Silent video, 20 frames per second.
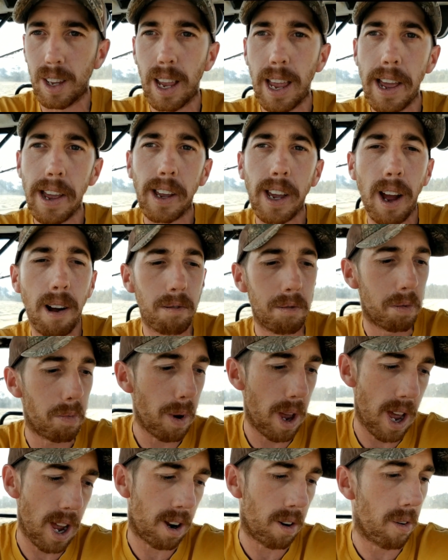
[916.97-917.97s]
it comes
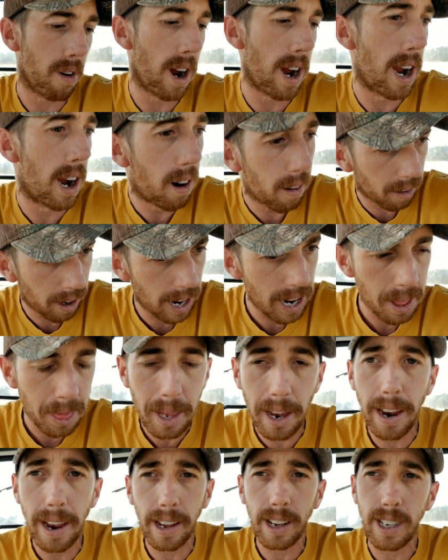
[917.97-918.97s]
back around. I
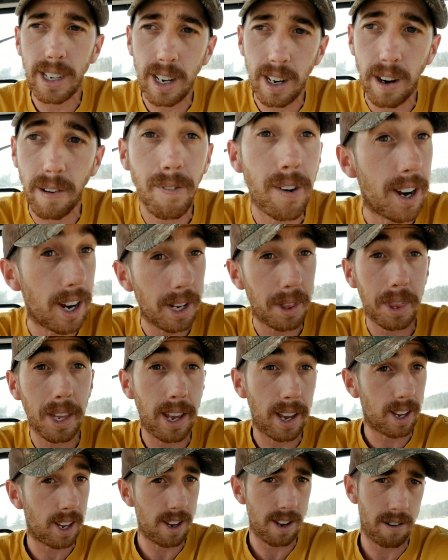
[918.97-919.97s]
thank you. If I ain't
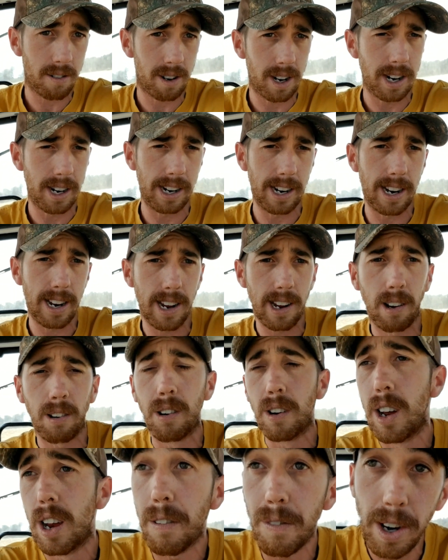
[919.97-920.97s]
thanking you right now,
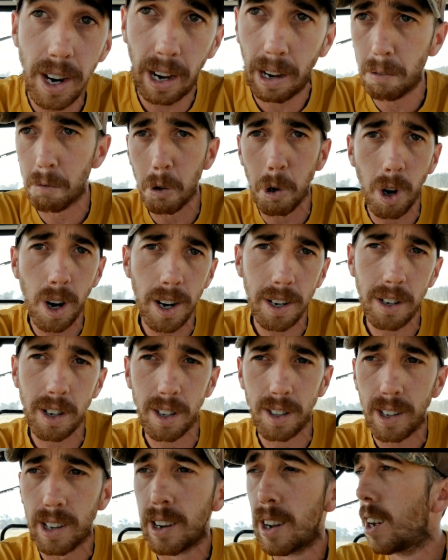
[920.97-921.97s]
you ain't
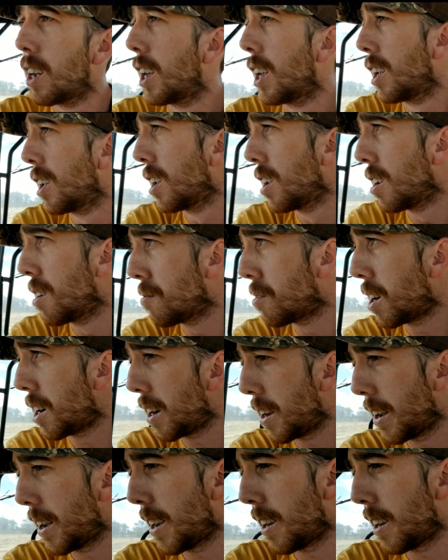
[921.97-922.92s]
watching. But